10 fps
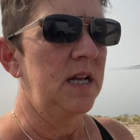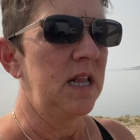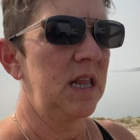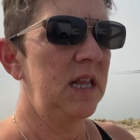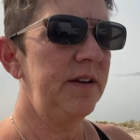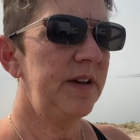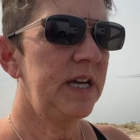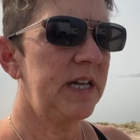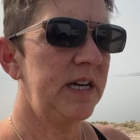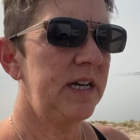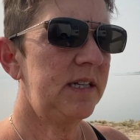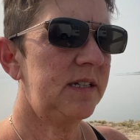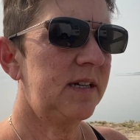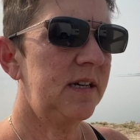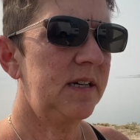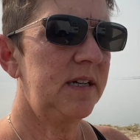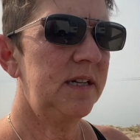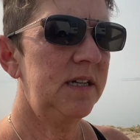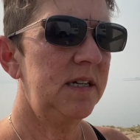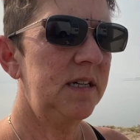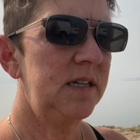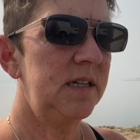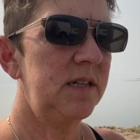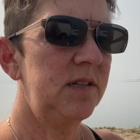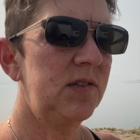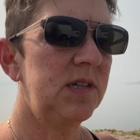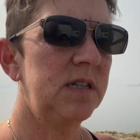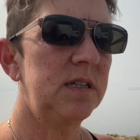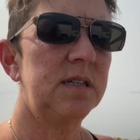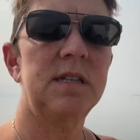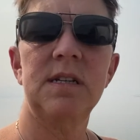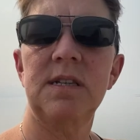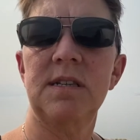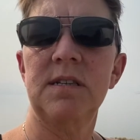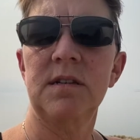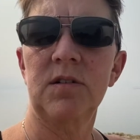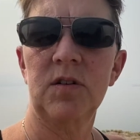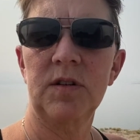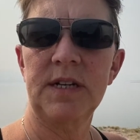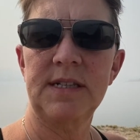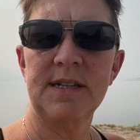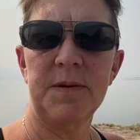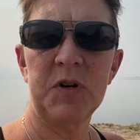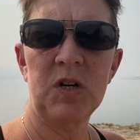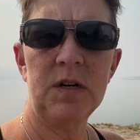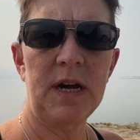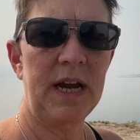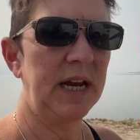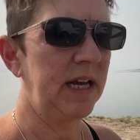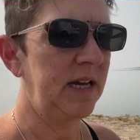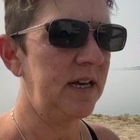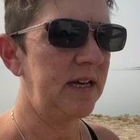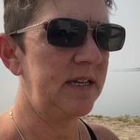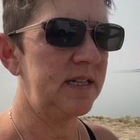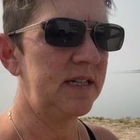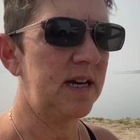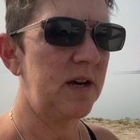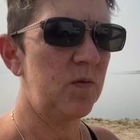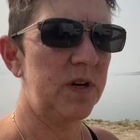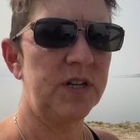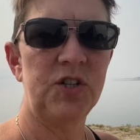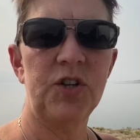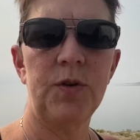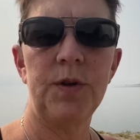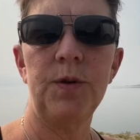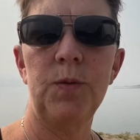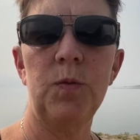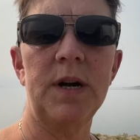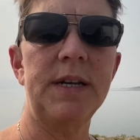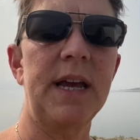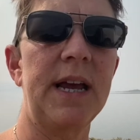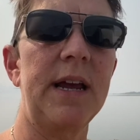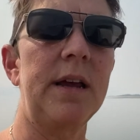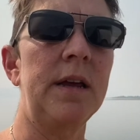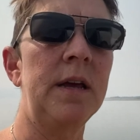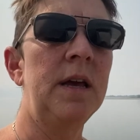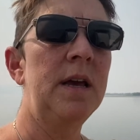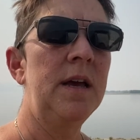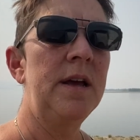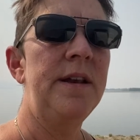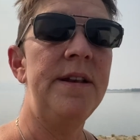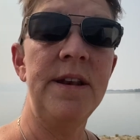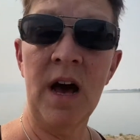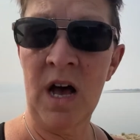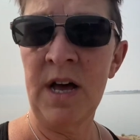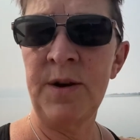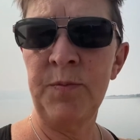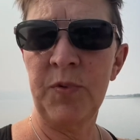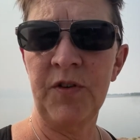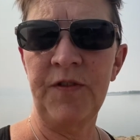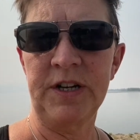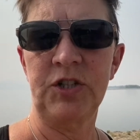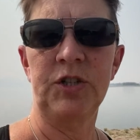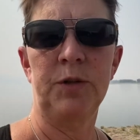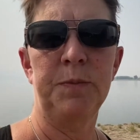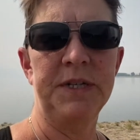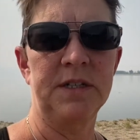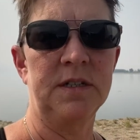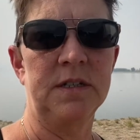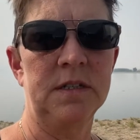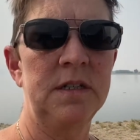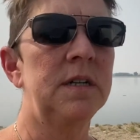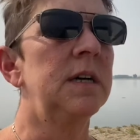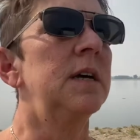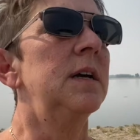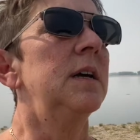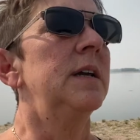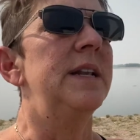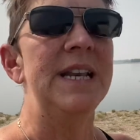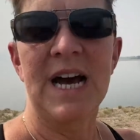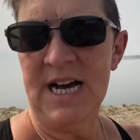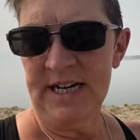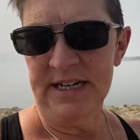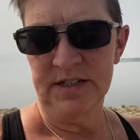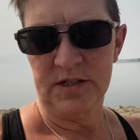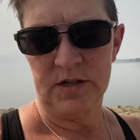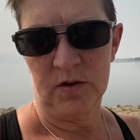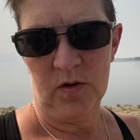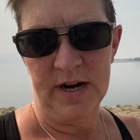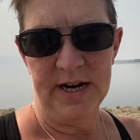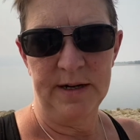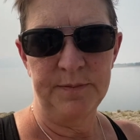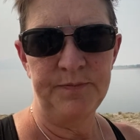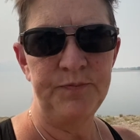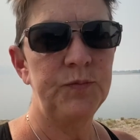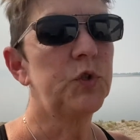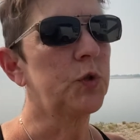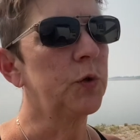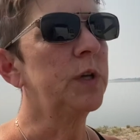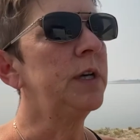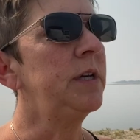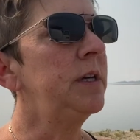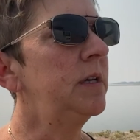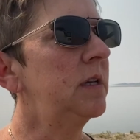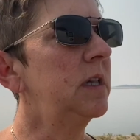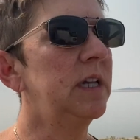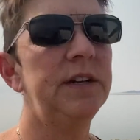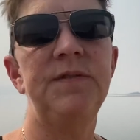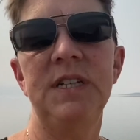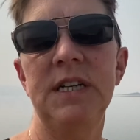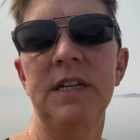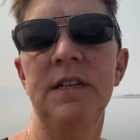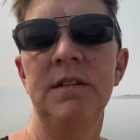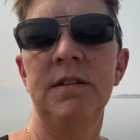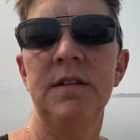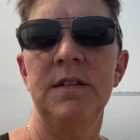living in it since this early summer, and I wanted to show you what a non-professional build, non-Instagram, truly lived-in